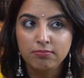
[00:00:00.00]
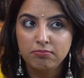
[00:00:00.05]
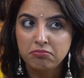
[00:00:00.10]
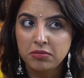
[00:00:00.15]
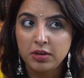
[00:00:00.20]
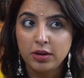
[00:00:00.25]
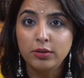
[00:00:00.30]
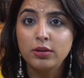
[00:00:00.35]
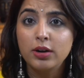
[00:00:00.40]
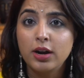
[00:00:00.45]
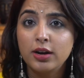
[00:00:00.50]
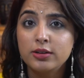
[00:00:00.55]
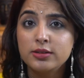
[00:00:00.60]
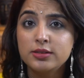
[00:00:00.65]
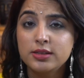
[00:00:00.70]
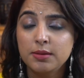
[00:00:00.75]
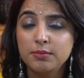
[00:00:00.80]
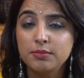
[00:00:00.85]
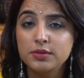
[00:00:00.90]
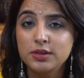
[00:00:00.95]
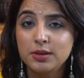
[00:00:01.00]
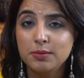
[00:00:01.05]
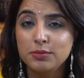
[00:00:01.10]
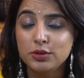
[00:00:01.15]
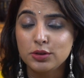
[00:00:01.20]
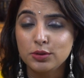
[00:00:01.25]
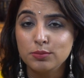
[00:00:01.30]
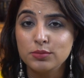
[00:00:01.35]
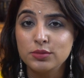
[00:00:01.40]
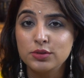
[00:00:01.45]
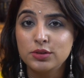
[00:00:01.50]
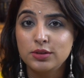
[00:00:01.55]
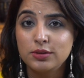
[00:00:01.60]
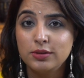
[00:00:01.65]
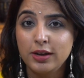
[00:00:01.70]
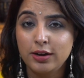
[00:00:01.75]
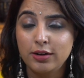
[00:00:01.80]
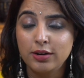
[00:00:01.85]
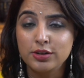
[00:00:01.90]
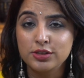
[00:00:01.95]
There are some symptoms,
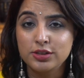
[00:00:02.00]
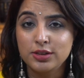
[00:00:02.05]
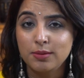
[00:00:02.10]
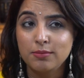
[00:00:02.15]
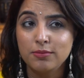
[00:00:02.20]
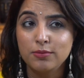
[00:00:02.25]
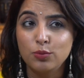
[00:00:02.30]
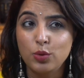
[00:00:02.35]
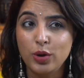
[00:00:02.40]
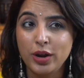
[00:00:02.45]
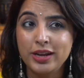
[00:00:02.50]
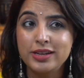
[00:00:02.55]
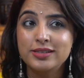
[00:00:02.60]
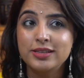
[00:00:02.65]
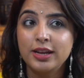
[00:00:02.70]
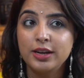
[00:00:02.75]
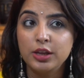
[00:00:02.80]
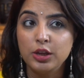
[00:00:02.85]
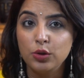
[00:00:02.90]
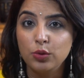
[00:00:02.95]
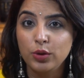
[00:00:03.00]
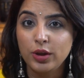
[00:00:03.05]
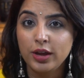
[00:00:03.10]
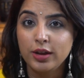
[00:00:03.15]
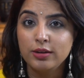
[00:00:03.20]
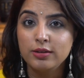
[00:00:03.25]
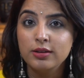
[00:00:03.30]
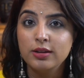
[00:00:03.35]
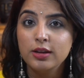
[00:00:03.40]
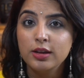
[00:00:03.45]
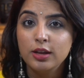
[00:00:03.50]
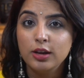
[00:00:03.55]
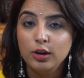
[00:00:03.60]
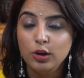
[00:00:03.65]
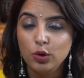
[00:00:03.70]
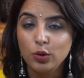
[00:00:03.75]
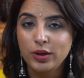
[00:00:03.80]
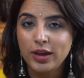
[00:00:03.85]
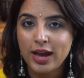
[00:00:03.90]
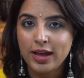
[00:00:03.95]
there are some ways that you can
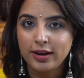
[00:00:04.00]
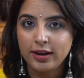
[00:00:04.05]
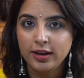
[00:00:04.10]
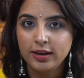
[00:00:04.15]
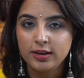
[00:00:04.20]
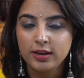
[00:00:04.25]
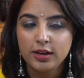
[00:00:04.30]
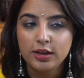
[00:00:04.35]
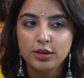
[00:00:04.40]
look at it.